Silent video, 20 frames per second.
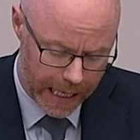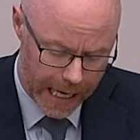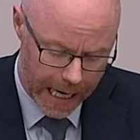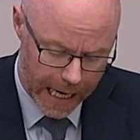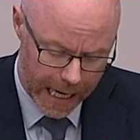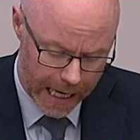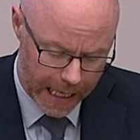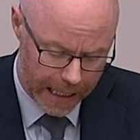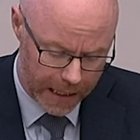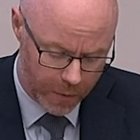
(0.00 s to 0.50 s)

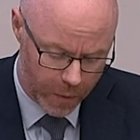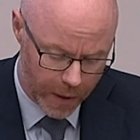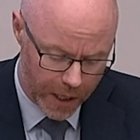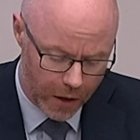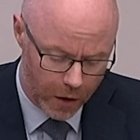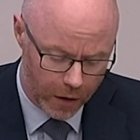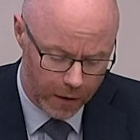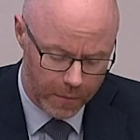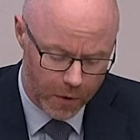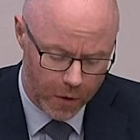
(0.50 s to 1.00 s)
And we
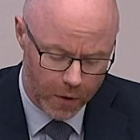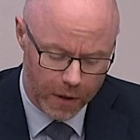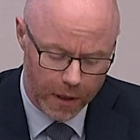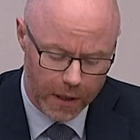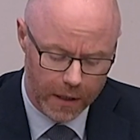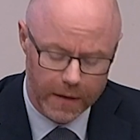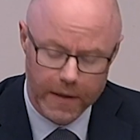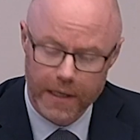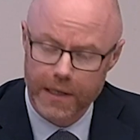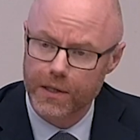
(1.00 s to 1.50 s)
all
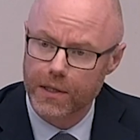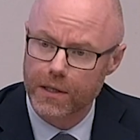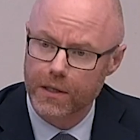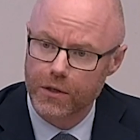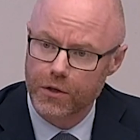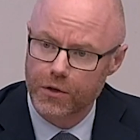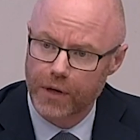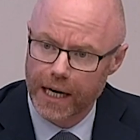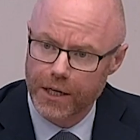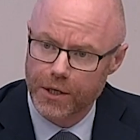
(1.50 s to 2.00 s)
mourn this
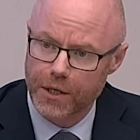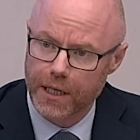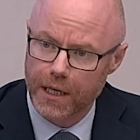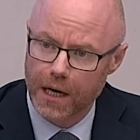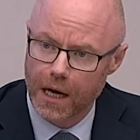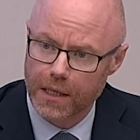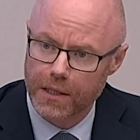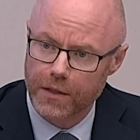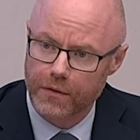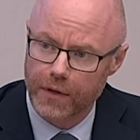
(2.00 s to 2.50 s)
tragic
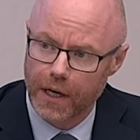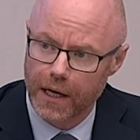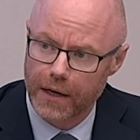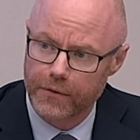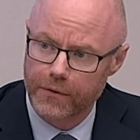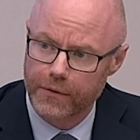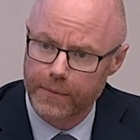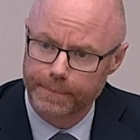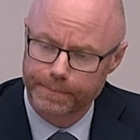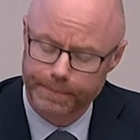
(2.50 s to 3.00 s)
loss of life.